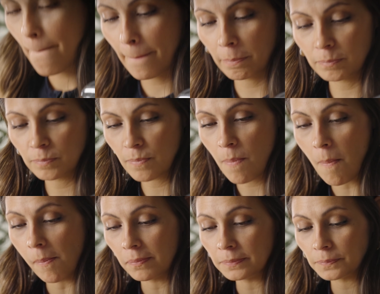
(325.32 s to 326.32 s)
masa
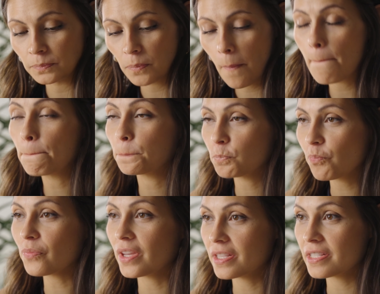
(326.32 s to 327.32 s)
harina.
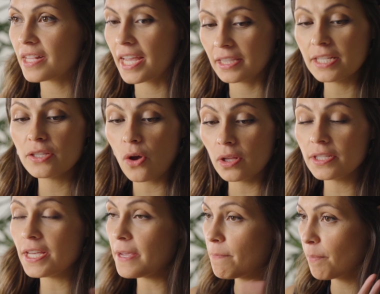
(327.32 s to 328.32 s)
Slightly
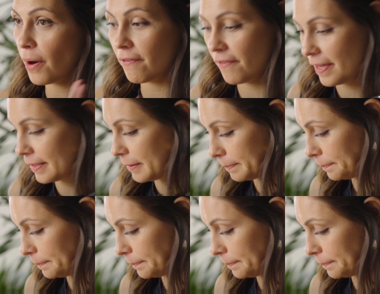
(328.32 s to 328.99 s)
salty, perfect.